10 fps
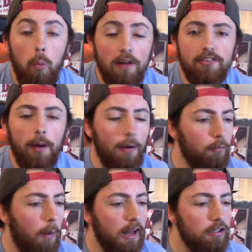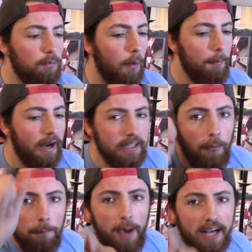What's up everybody, it's your boy Mighty
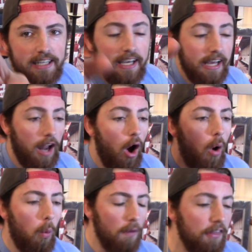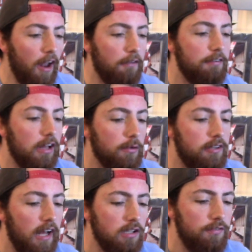Goat. We're back again with another video. In
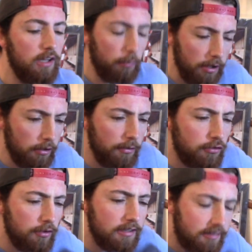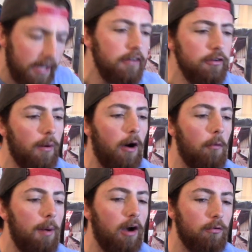today's video, we are going to continue our
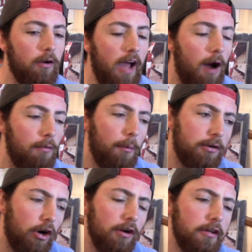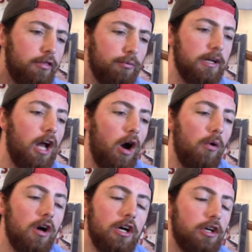Battle Royale run. We're currently
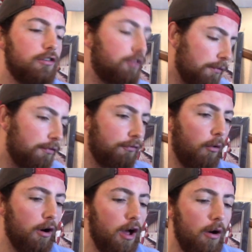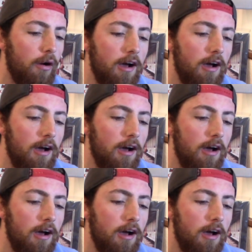3-0, shooting for 4-0.